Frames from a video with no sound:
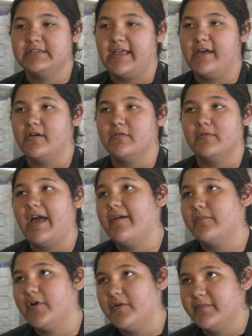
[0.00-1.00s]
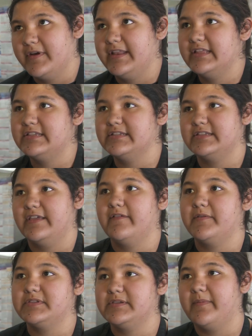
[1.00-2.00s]
I'll have more money to save
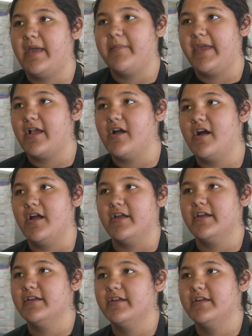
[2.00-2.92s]
up to buy my car.